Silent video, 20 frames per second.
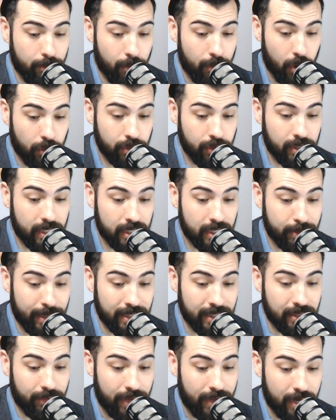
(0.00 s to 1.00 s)
most
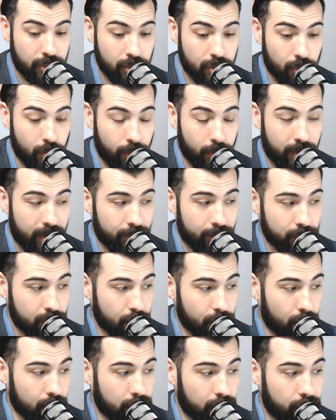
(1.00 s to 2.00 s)
expensive ancient coin ever
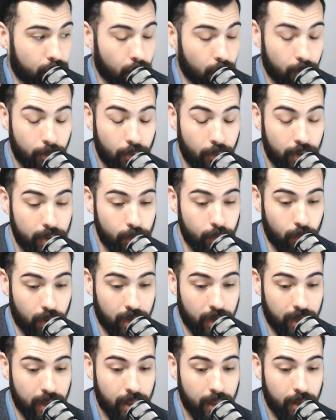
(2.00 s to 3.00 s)
sold,
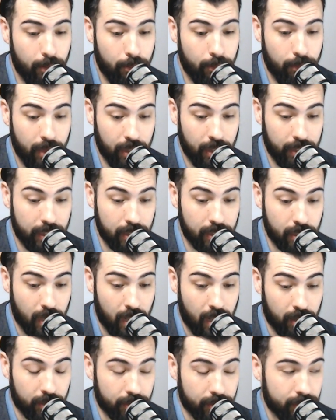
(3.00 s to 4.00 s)
$4.1 million.
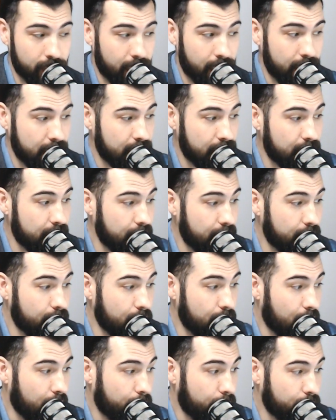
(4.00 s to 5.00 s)
And this is in
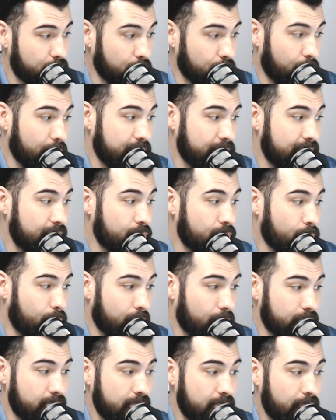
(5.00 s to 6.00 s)

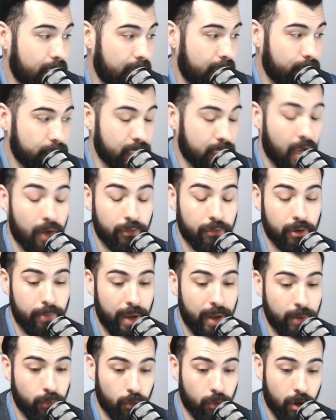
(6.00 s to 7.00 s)
2020, and it was offered
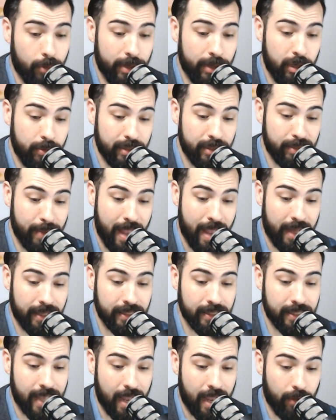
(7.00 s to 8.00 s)
by Roman
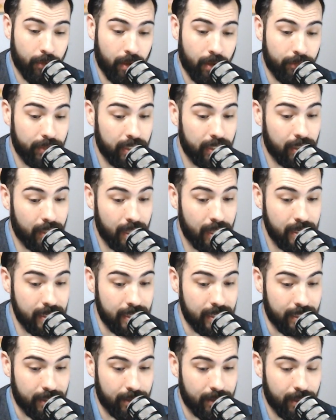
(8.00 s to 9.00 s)
Numismatics out of
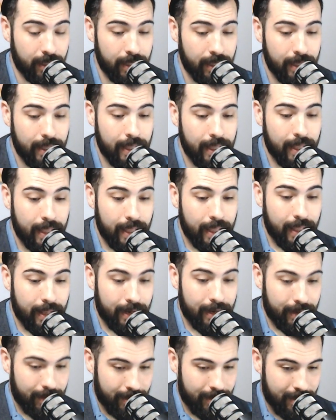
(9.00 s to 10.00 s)
London.
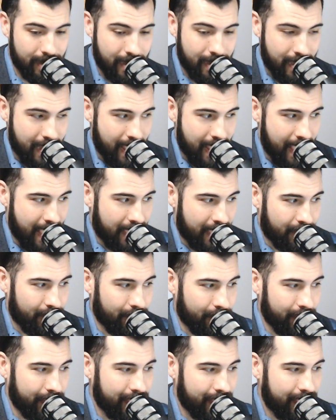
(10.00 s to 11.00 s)

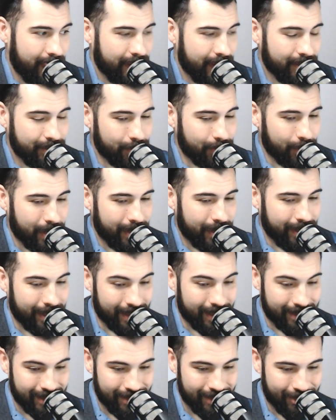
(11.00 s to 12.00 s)
Now, here's where it
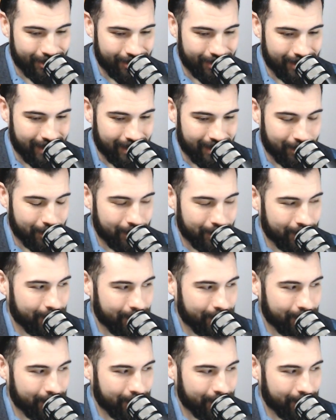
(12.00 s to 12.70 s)
gets interesting.